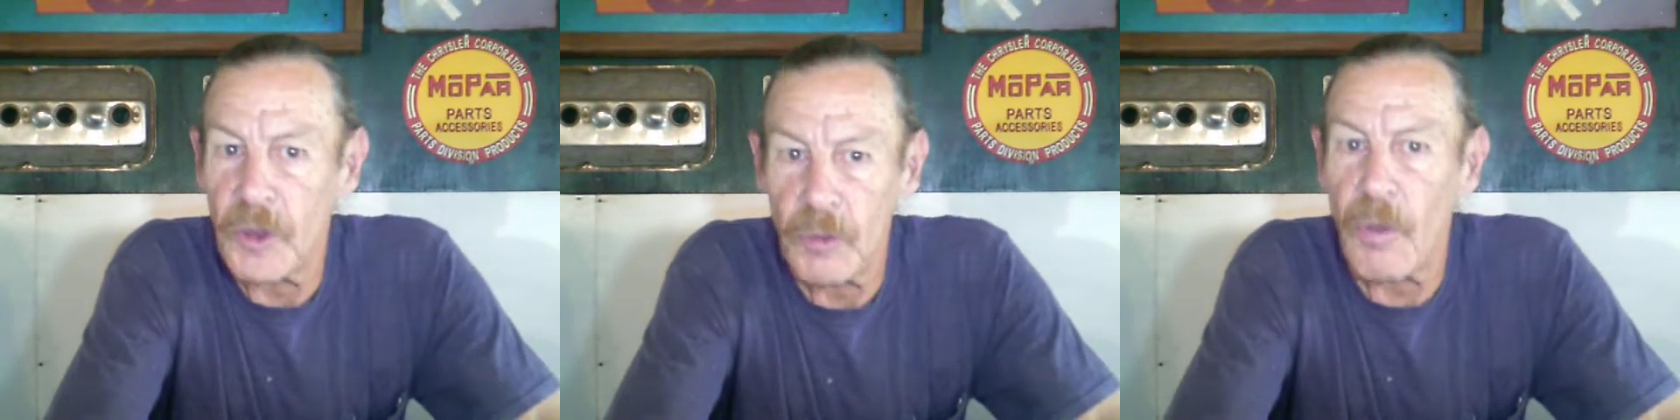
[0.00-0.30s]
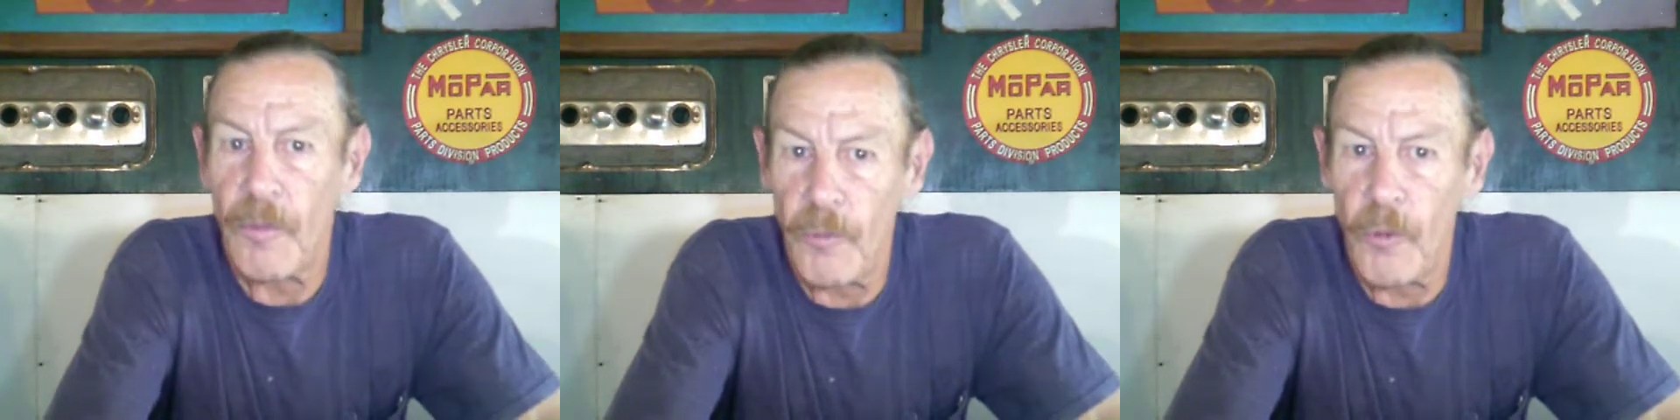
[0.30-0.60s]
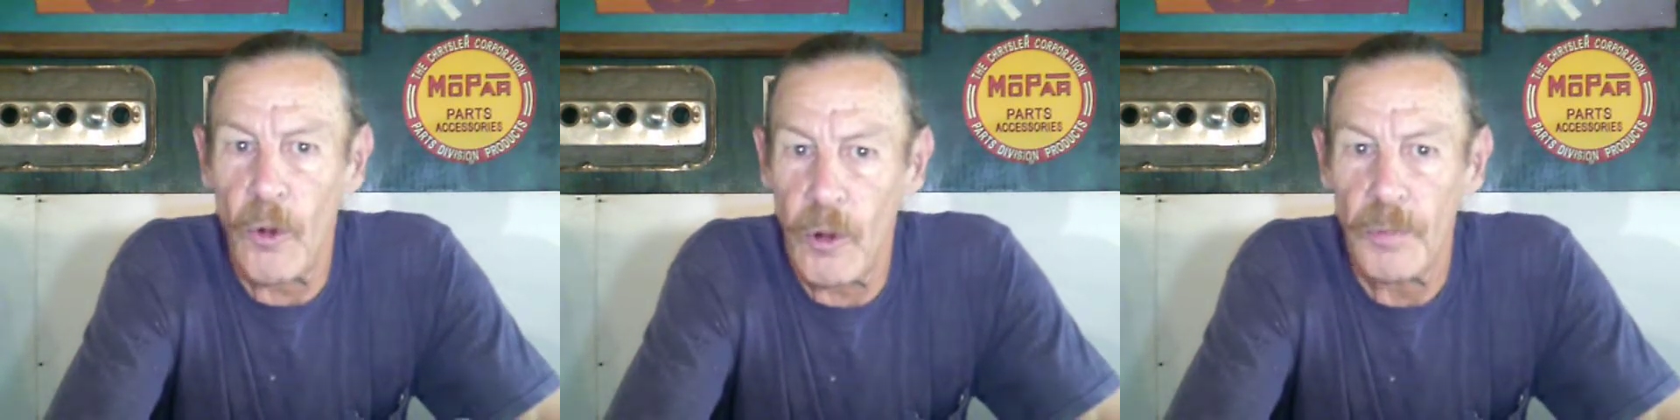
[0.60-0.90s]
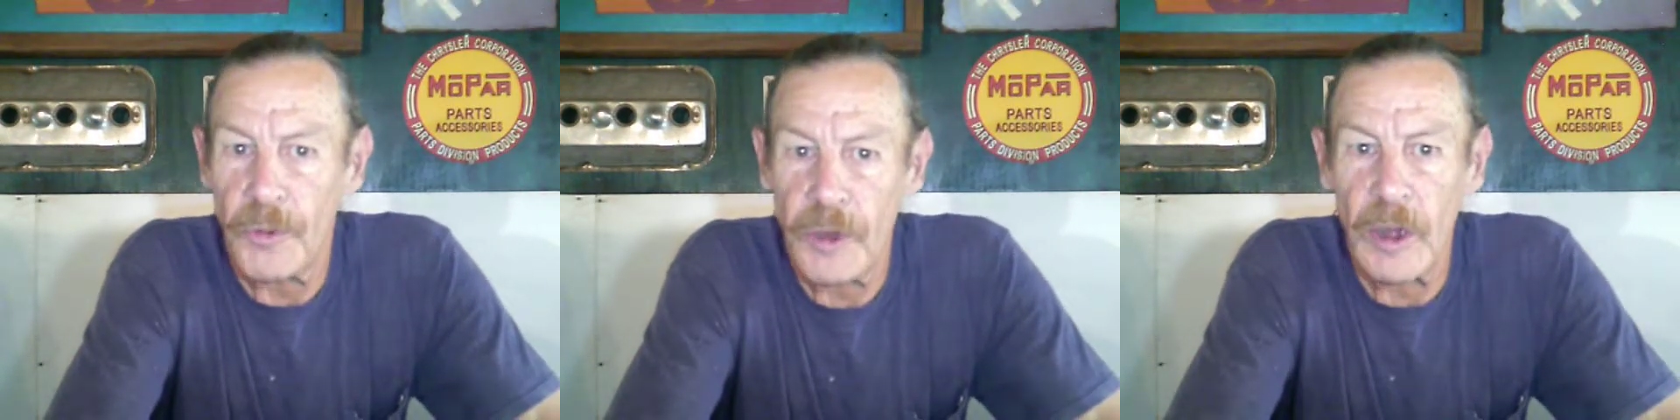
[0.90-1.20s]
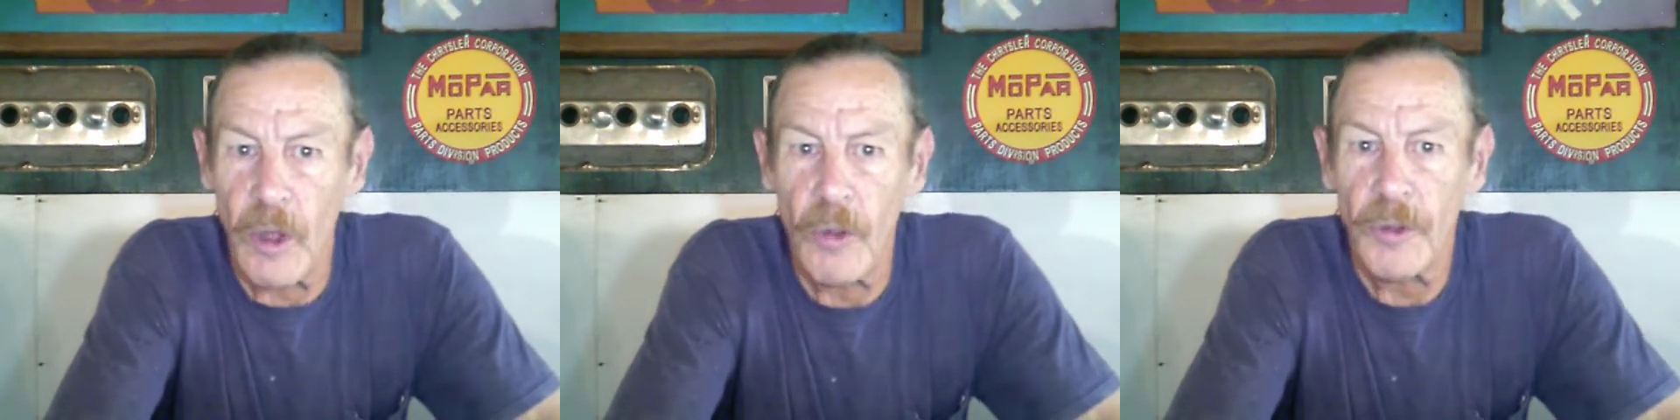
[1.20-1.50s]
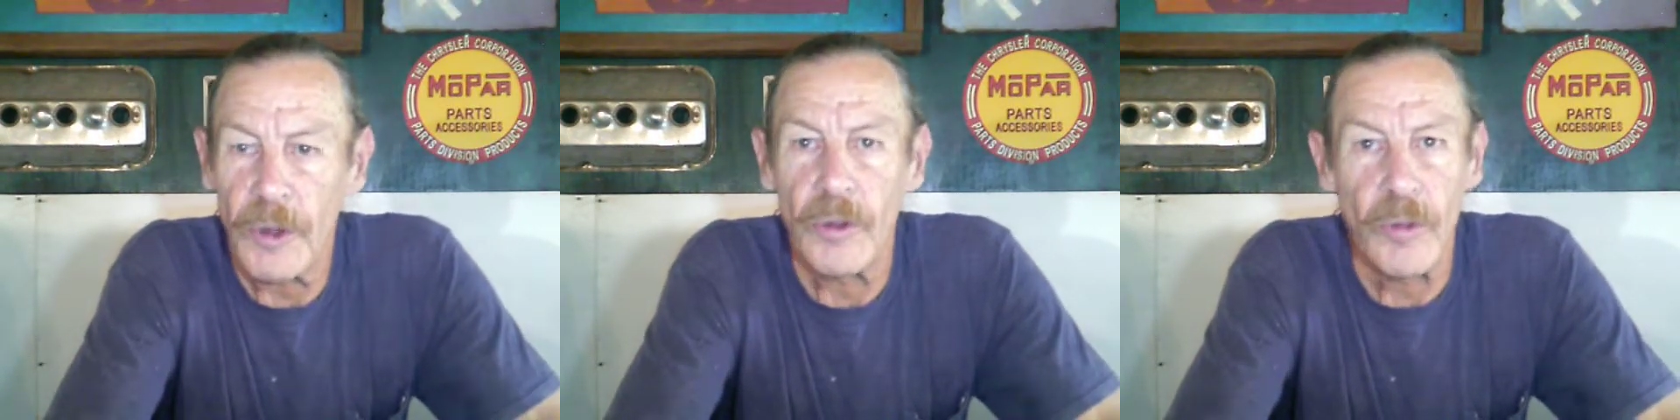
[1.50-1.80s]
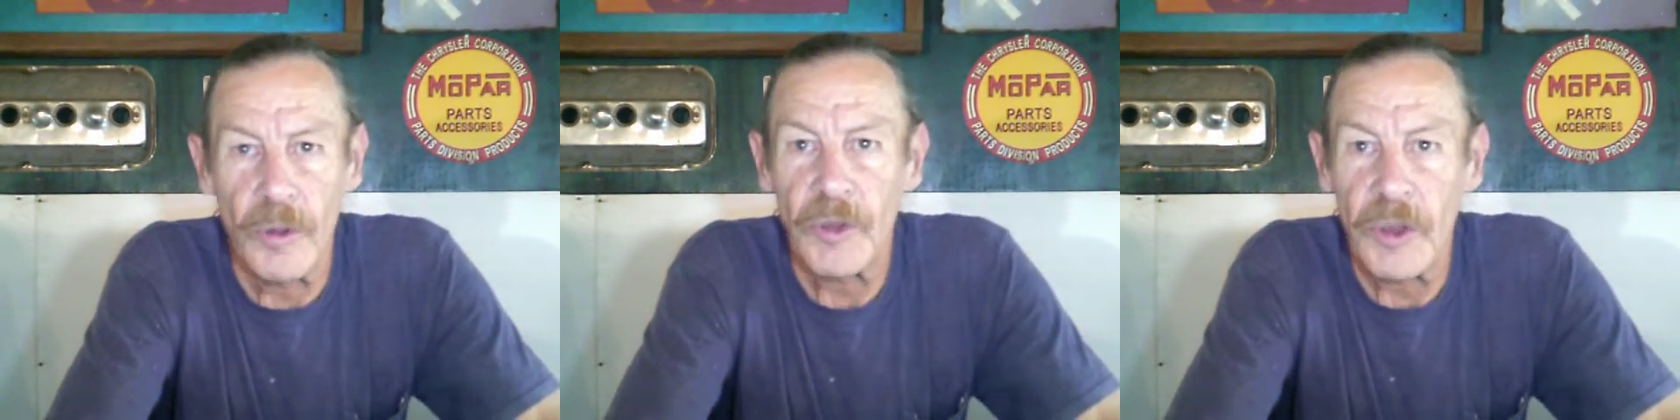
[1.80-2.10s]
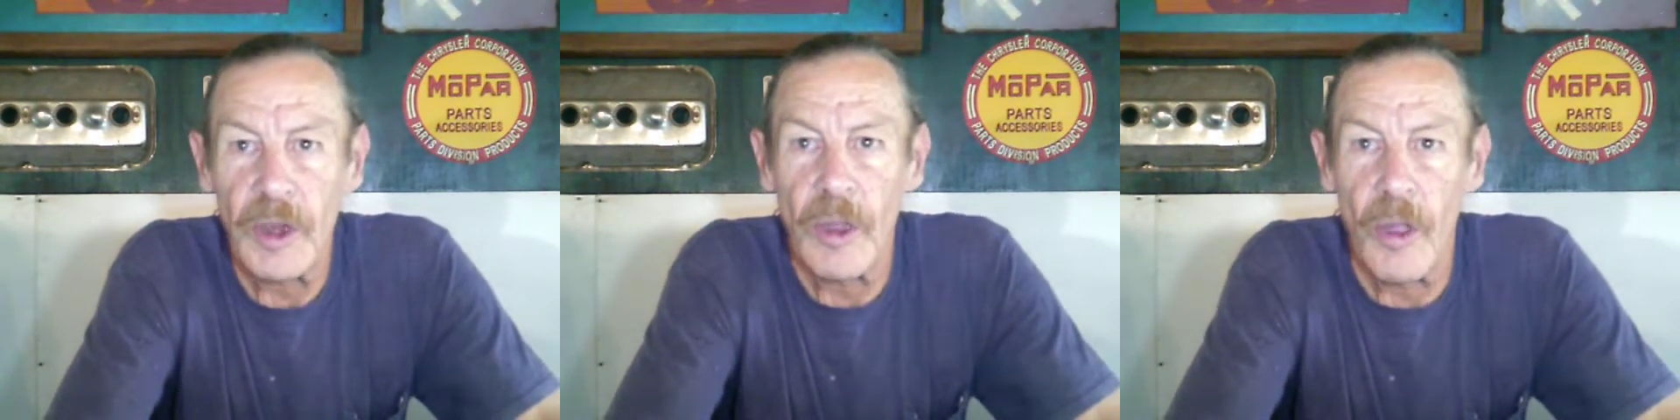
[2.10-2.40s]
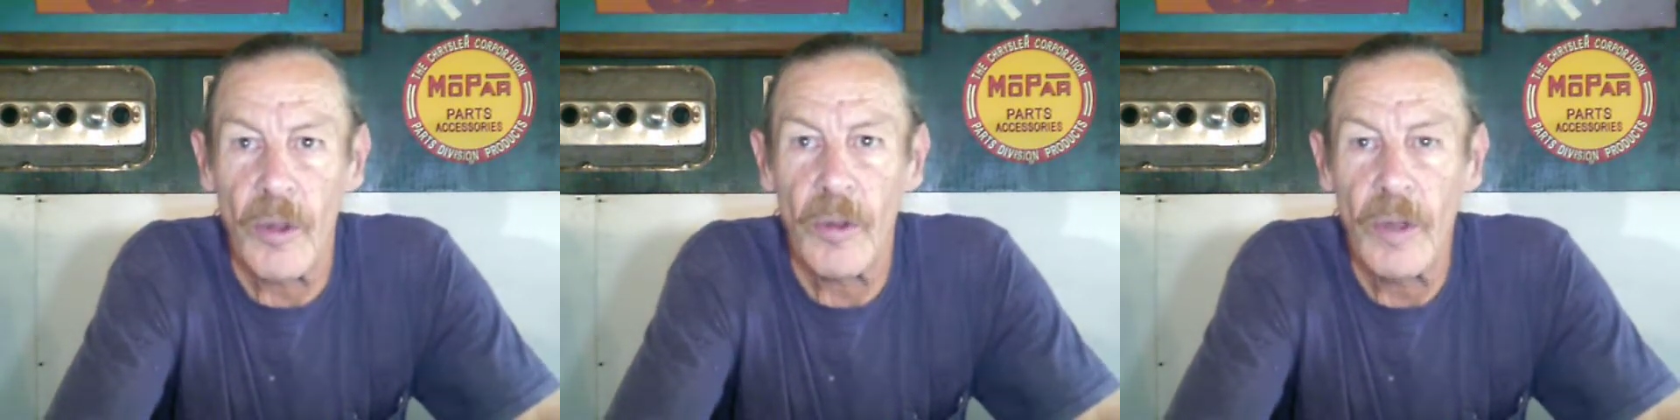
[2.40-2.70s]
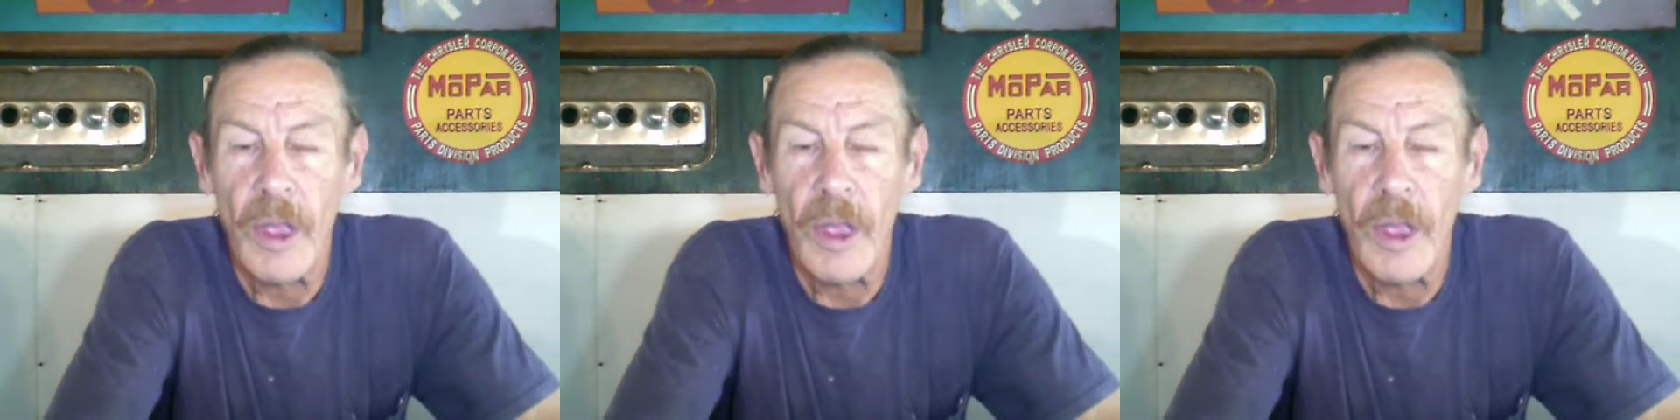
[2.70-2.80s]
is what forms CO2 and CO.